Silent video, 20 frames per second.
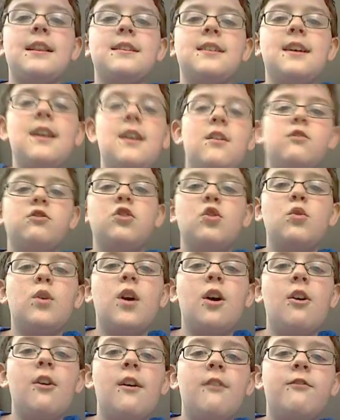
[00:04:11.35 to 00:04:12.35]
And
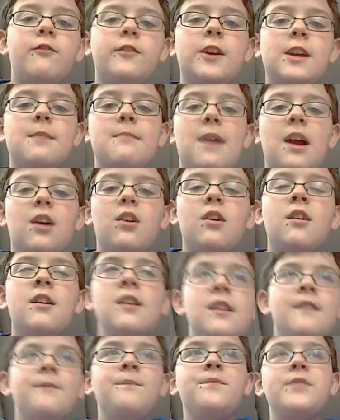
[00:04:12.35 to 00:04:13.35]
if you are a
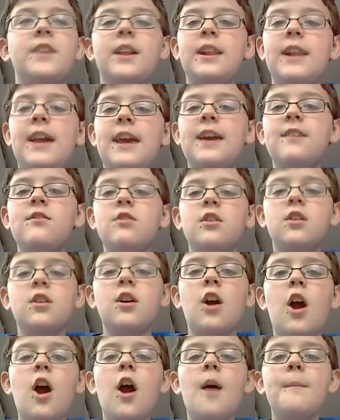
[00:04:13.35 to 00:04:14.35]
female,
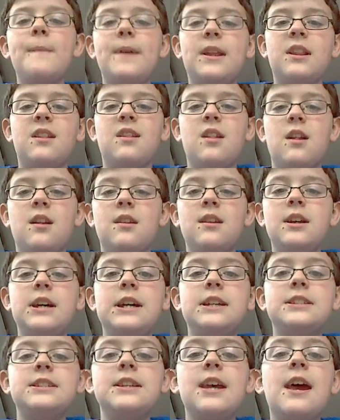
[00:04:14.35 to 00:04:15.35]
leave comments
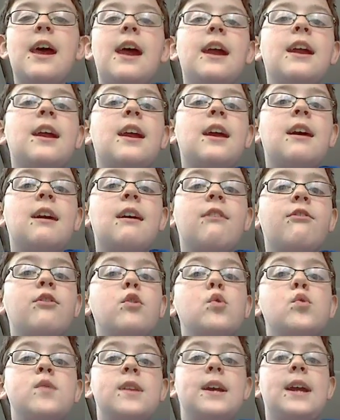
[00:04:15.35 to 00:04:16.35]
to say
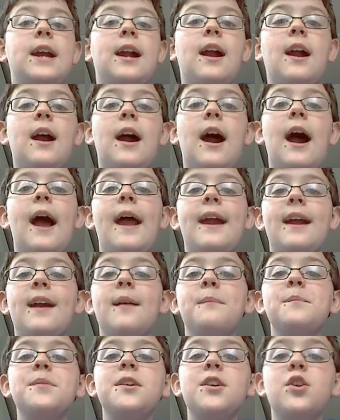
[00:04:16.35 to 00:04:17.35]
if you think
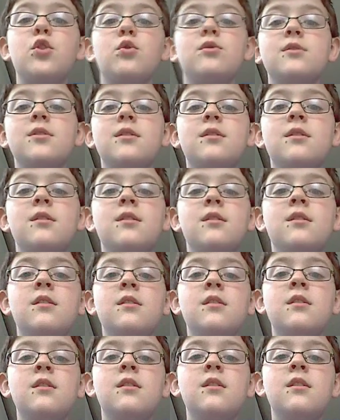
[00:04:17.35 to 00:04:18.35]
I am cute.
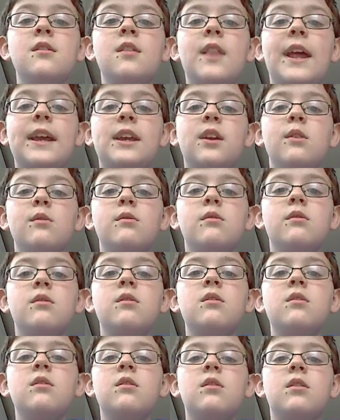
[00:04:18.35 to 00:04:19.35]
Thank
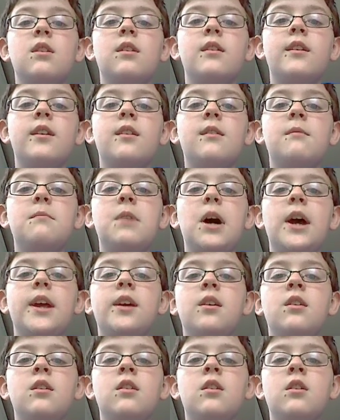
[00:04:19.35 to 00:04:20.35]
you.
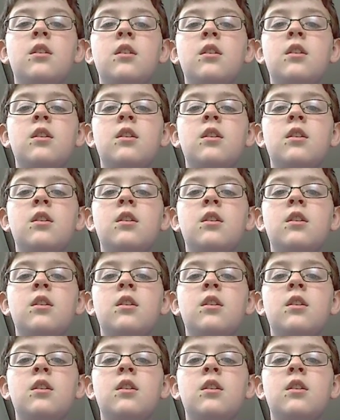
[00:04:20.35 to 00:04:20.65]
Goodbye.